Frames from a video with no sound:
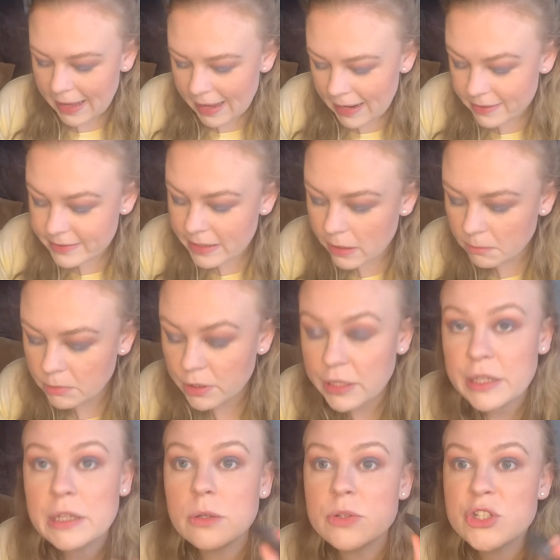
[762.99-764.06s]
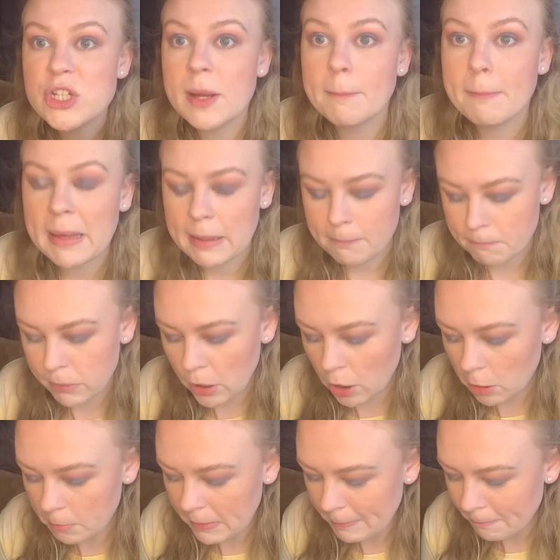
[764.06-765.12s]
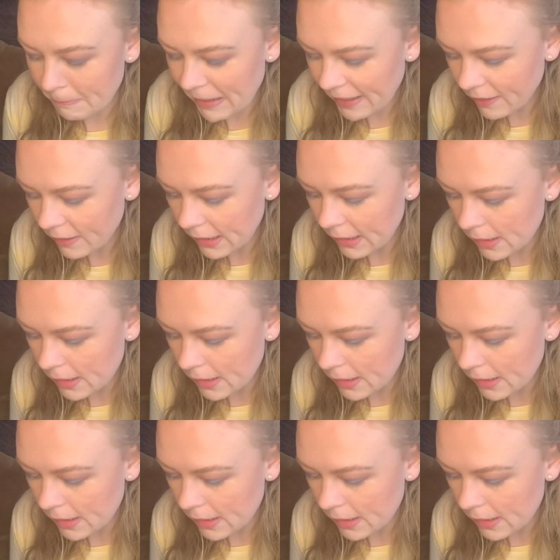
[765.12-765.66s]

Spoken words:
And now I'm going to use Champagne Pop in Becca.